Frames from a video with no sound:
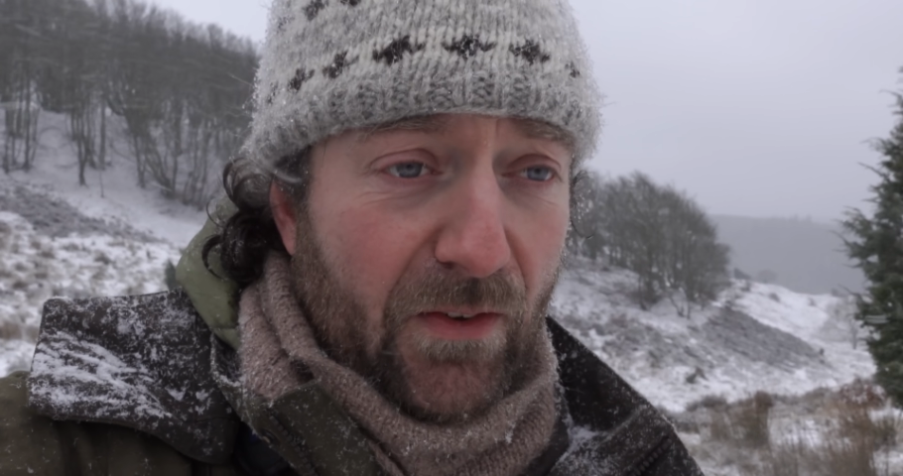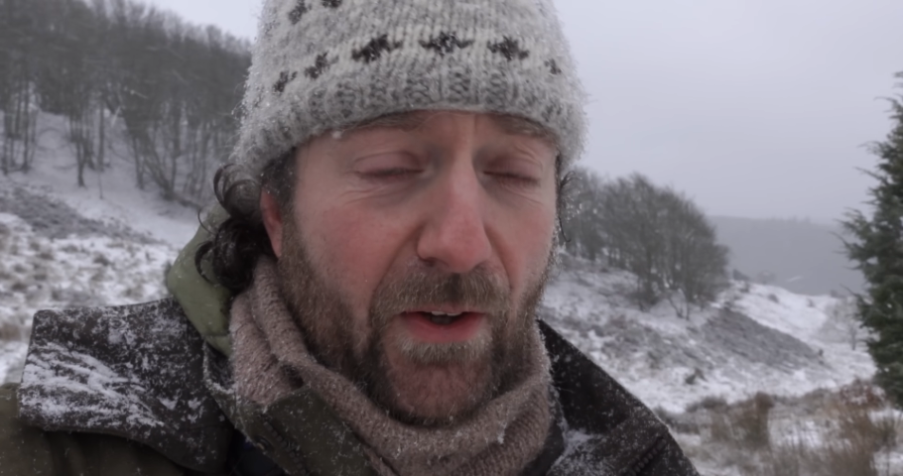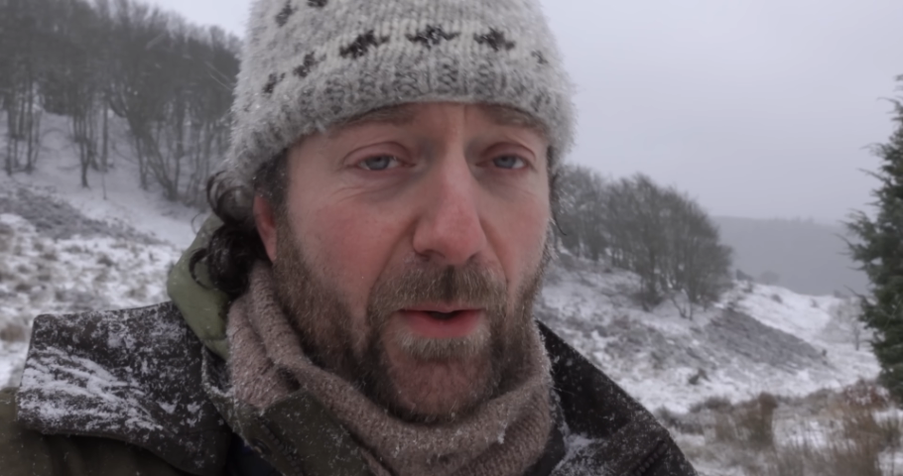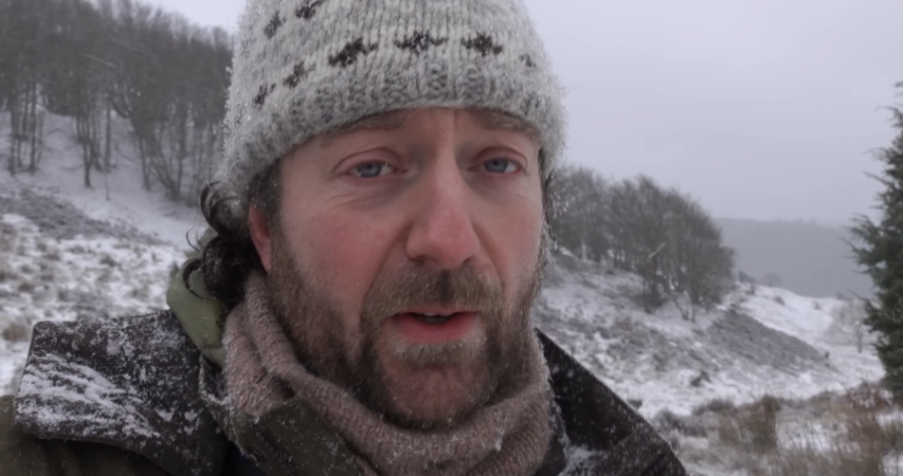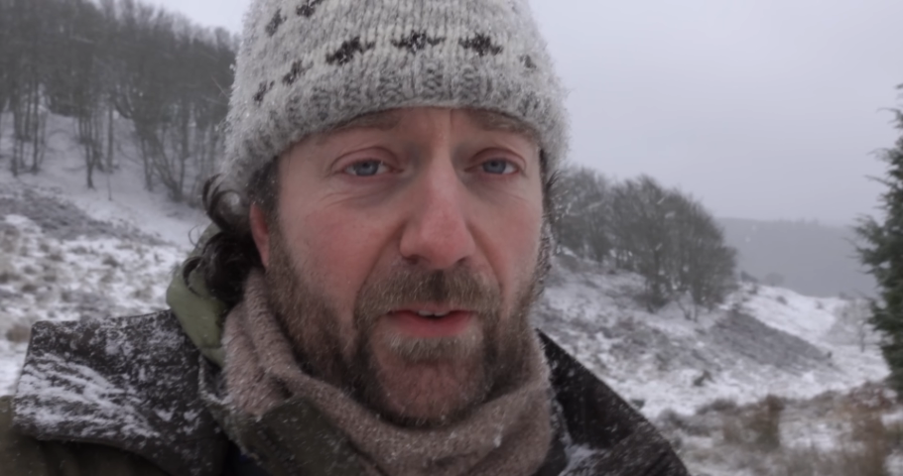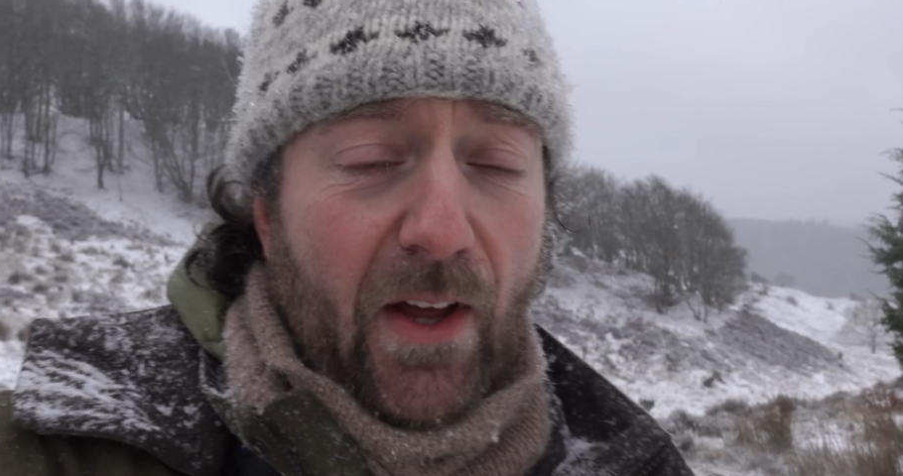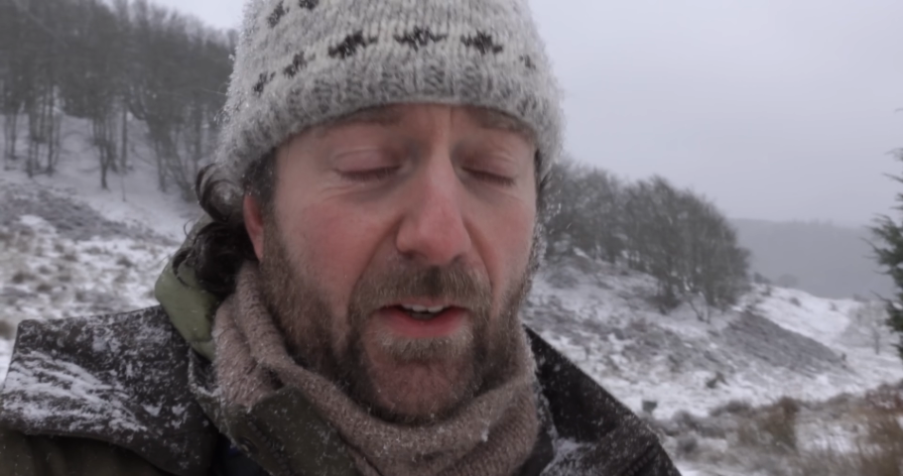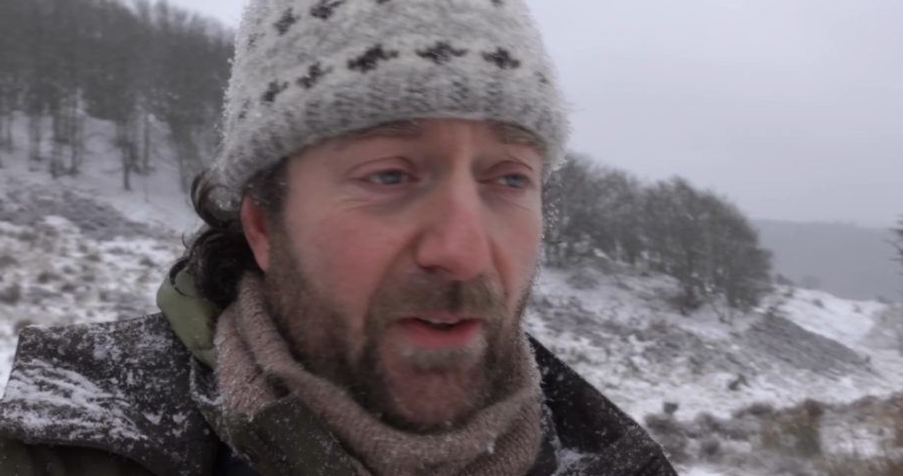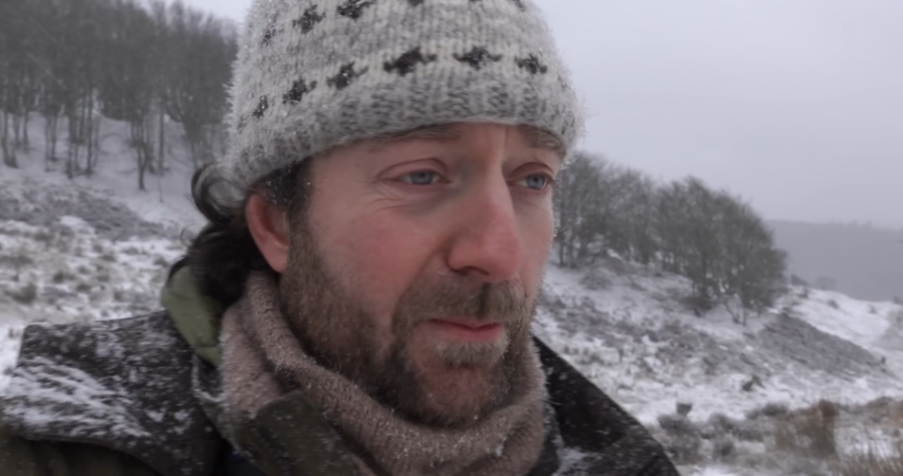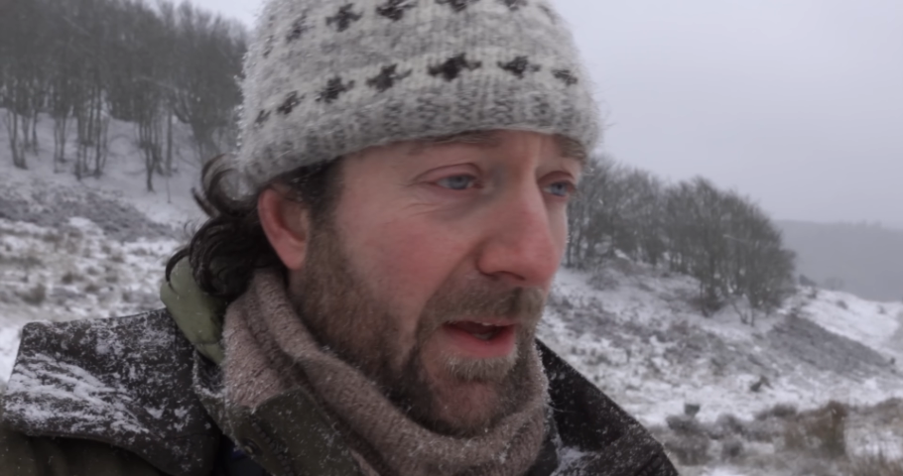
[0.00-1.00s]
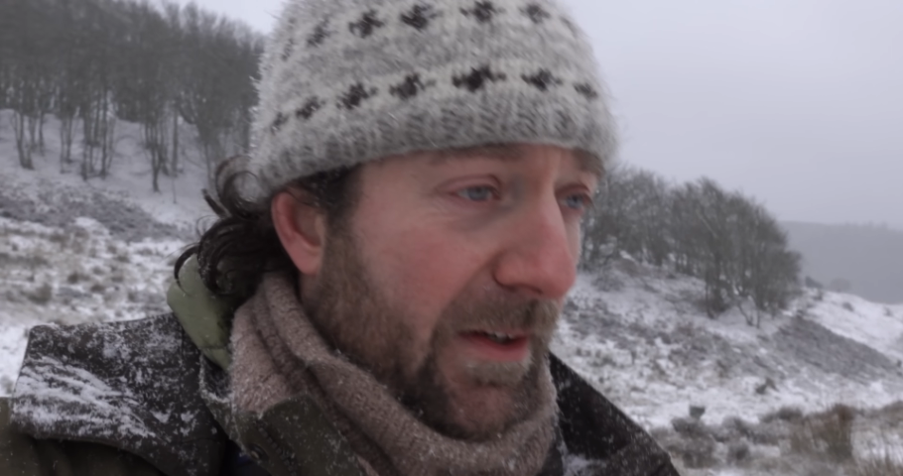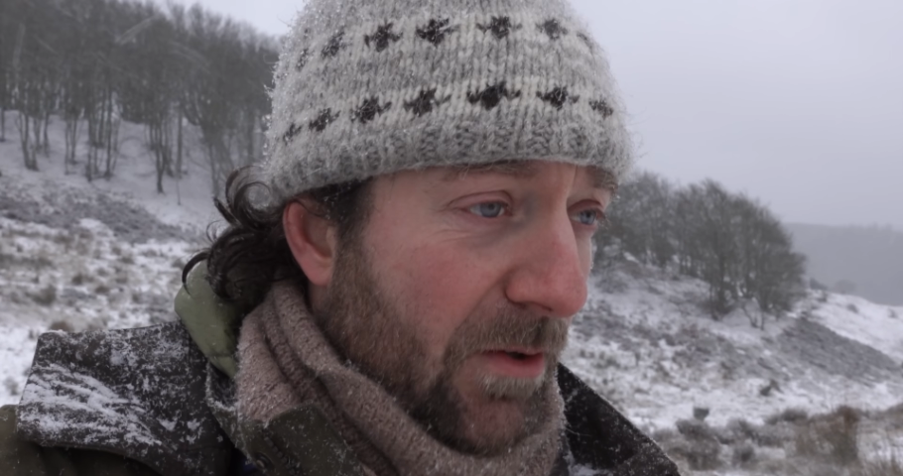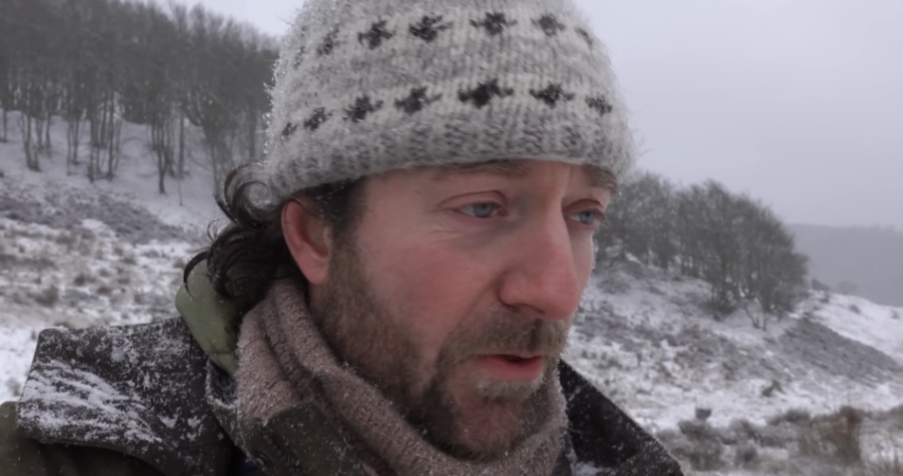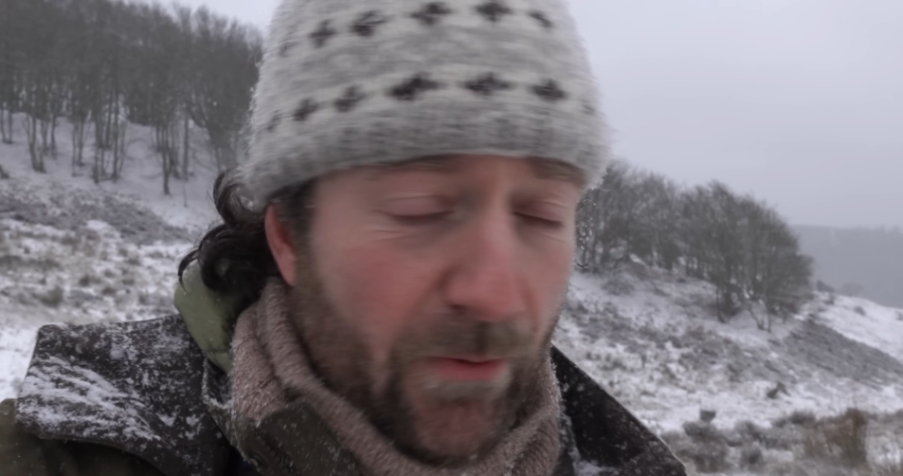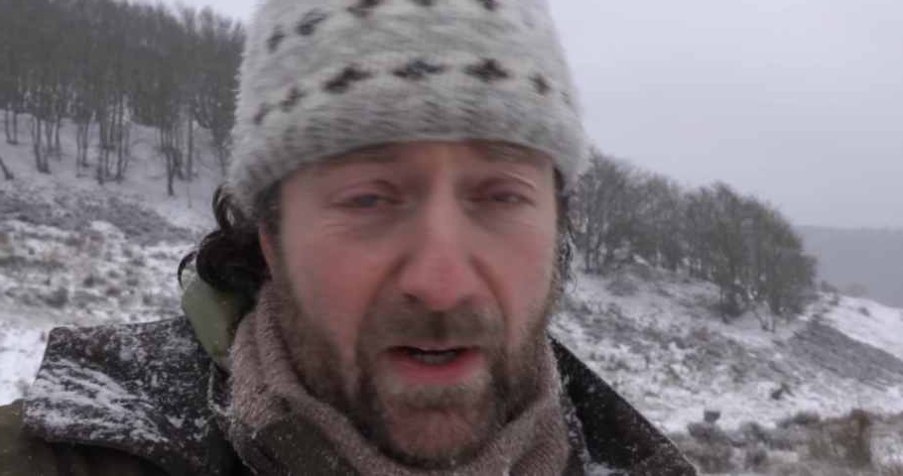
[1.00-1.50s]
so it's not
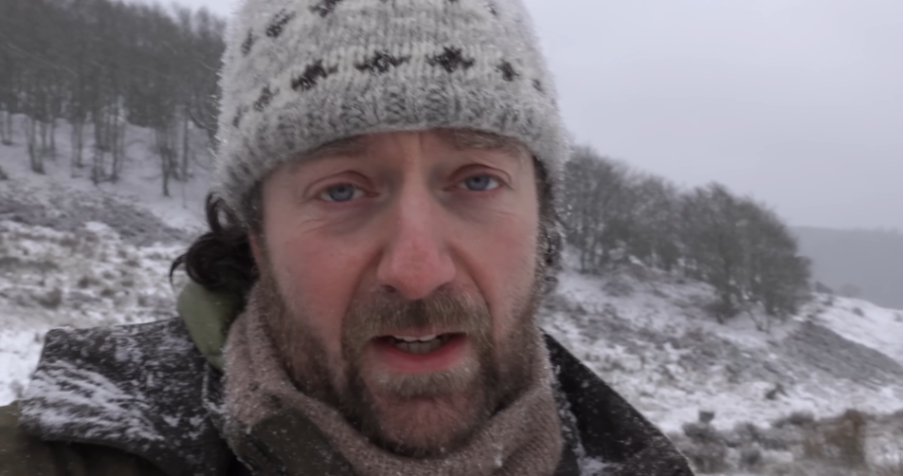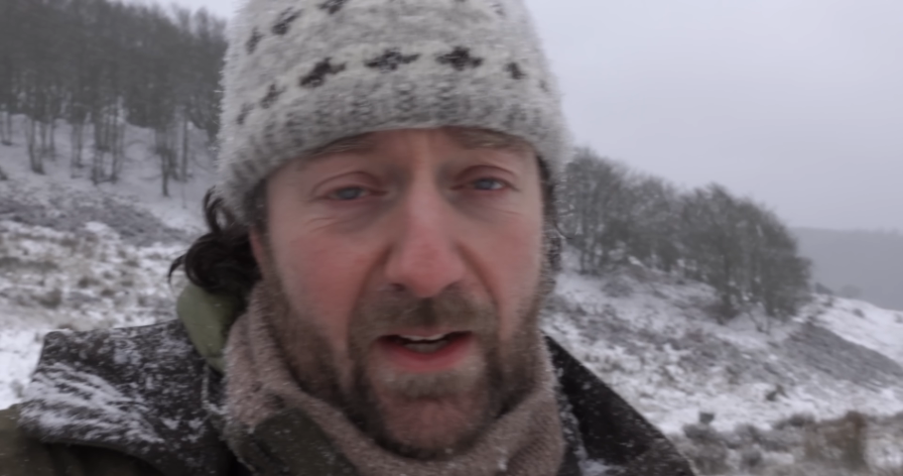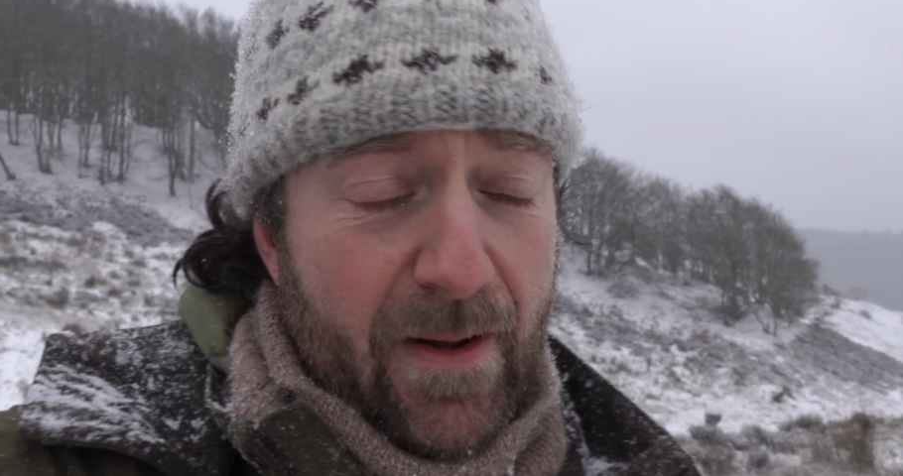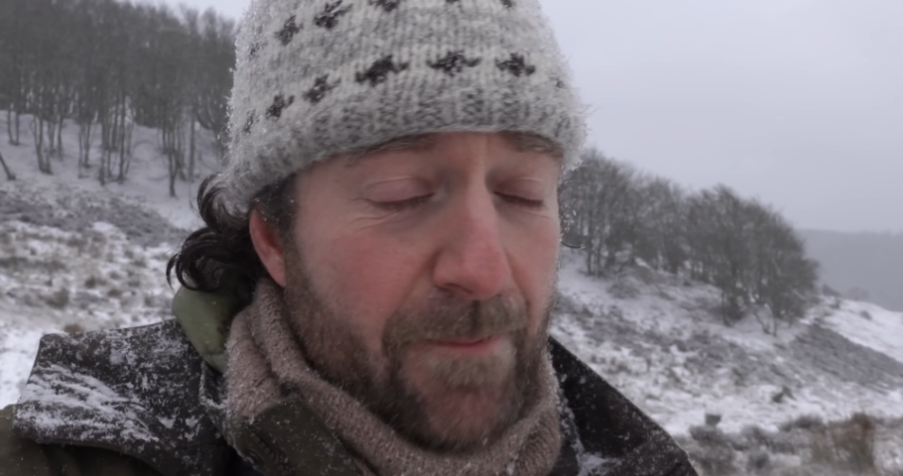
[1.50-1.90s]
something 3